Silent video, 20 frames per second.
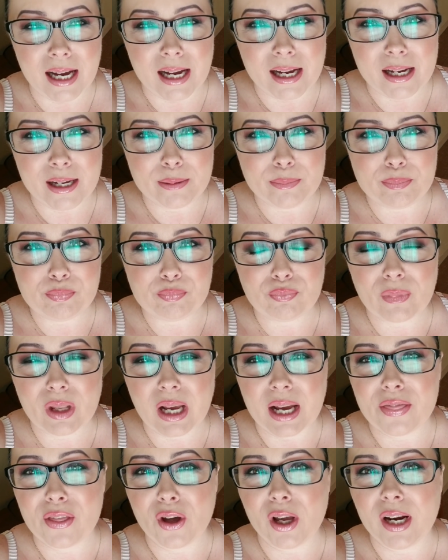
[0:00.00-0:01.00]

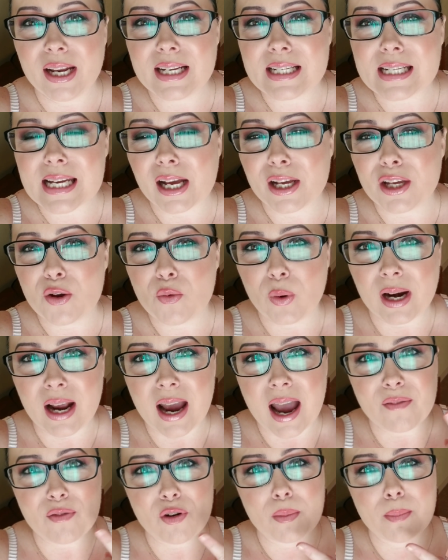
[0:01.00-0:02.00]
I thought I'd tell you what I
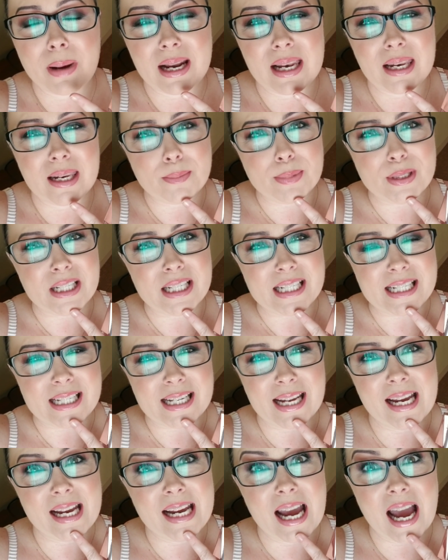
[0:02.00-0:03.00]
have on my lips
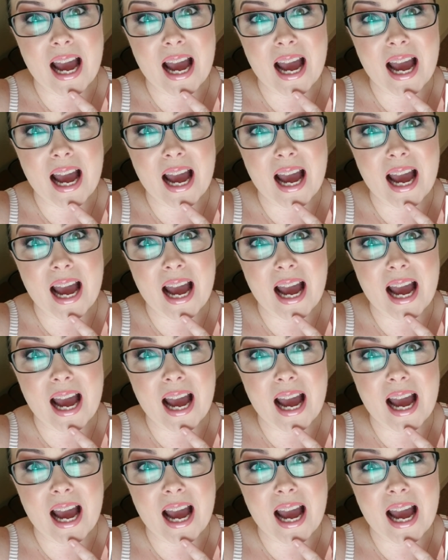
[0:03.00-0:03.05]
today.